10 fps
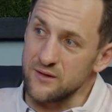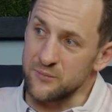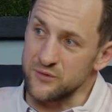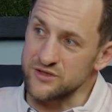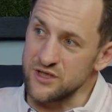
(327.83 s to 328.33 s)

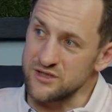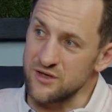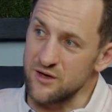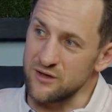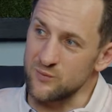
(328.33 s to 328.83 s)
appreciates the
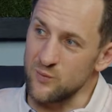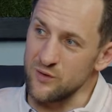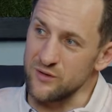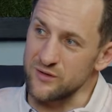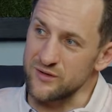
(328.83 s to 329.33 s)
hard
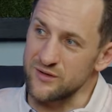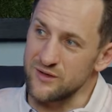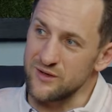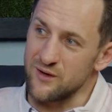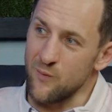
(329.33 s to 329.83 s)
work,
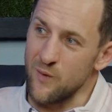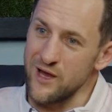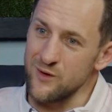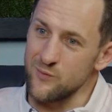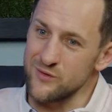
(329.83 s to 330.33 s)

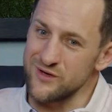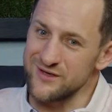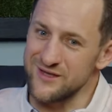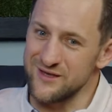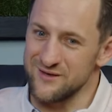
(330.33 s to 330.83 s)
why
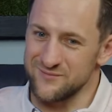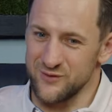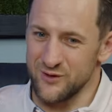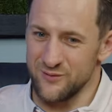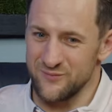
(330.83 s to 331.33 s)
wouldn't he
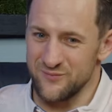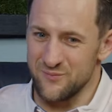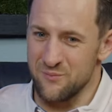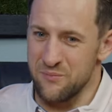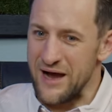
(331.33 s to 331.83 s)
you know
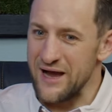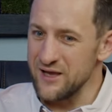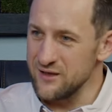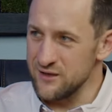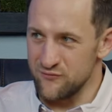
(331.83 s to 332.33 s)

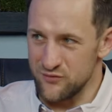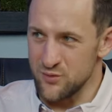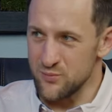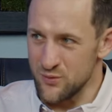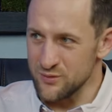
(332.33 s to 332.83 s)
buy a
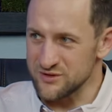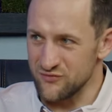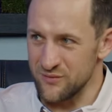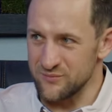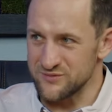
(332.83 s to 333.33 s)
few books
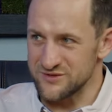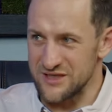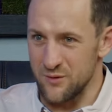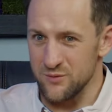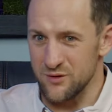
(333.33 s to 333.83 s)
from
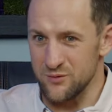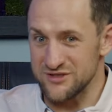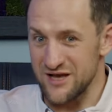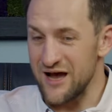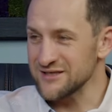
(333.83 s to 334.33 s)
someone
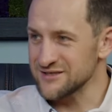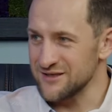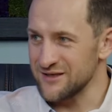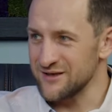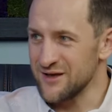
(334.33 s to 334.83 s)
who's
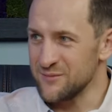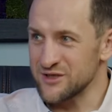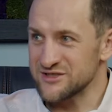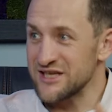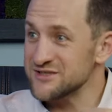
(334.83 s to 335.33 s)
hustling
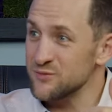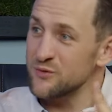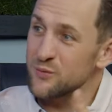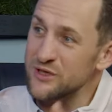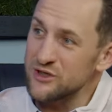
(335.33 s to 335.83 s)
because yeah. that's
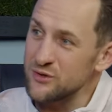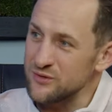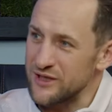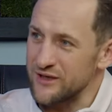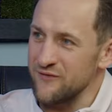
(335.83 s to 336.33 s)
what we
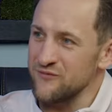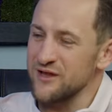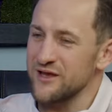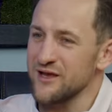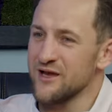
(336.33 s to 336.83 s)
do like i feel
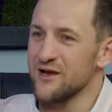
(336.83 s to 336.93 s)
like